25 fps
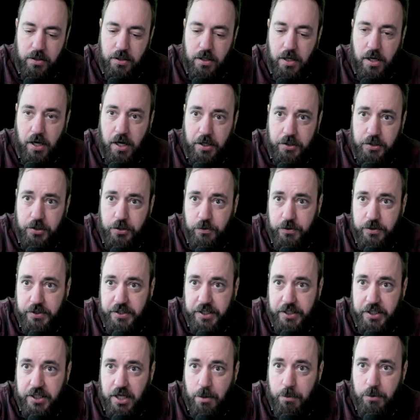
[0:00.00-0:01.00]
2
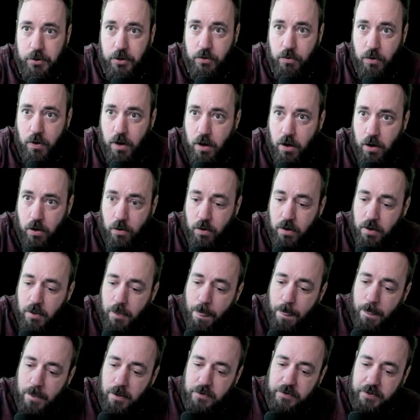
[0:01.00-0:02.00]
DWO,
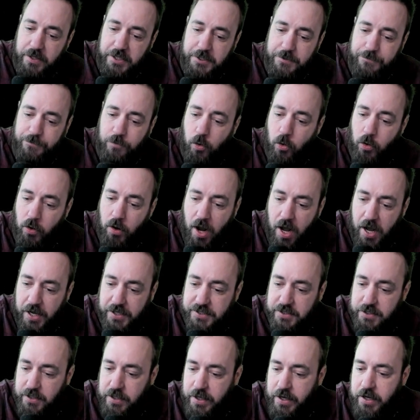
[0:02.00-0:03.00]
that's 4
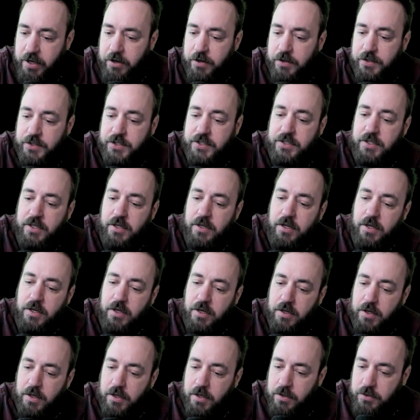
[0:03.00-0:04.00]
oscillators.
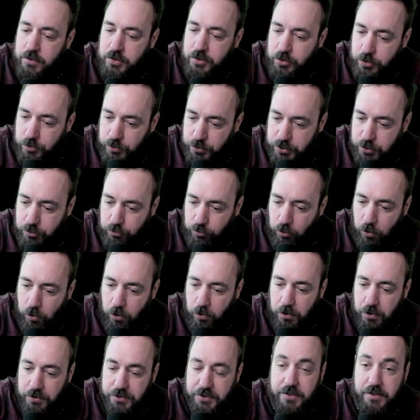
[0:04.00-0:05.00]
2
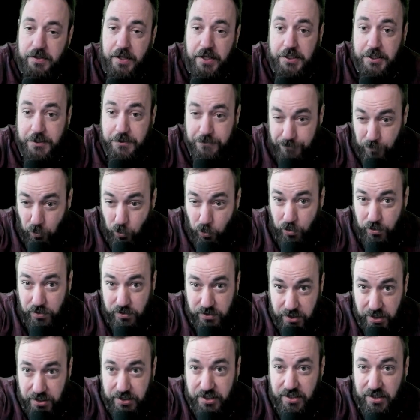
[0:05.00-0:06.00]
scrolls, that's 4
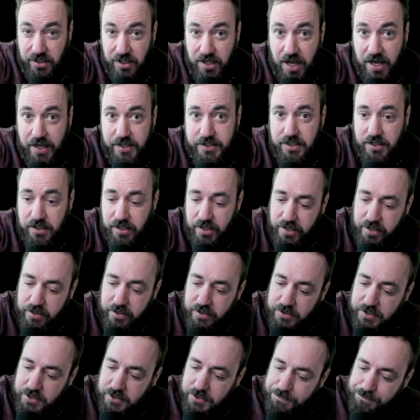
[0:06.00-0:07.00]
digital
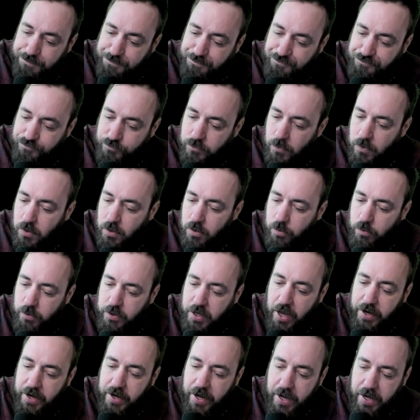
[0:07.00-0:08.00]
oscillators. We
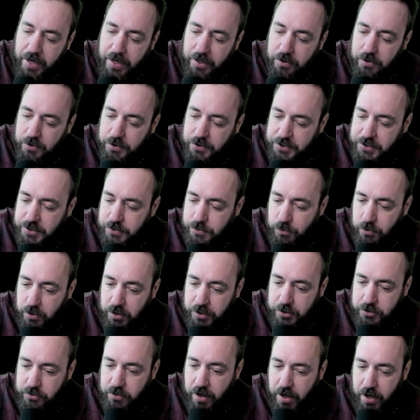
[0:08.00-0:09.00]
got an angles we're gonna
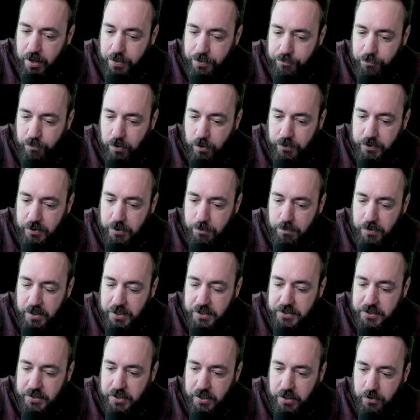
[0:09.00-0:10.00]
try and throw in the
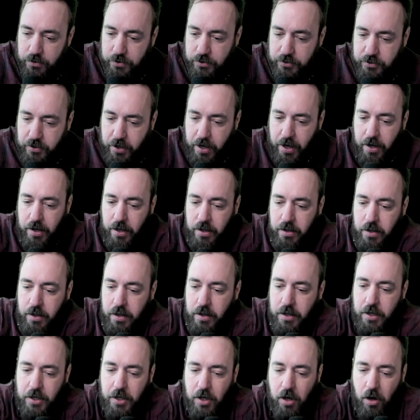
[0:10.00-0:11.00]
mix here. We're gonna try
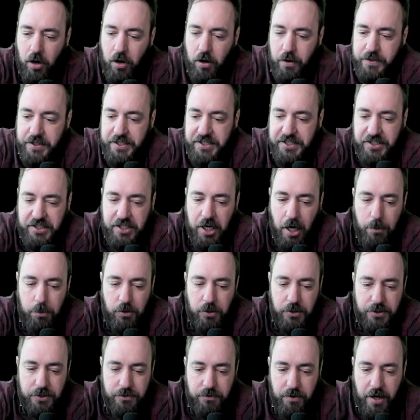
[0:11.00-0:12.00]
all these
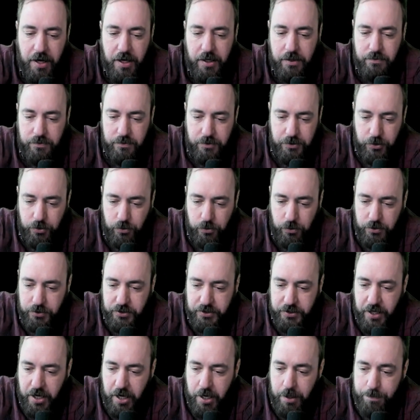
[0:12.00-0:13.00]
doubles, right? Dual
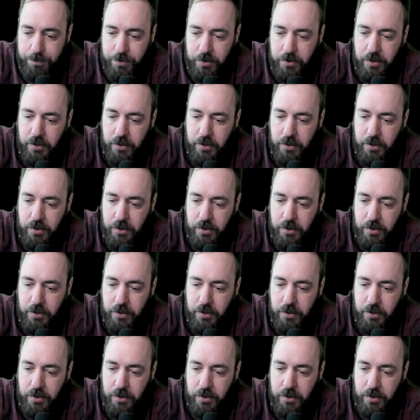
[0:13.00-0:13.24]
shape,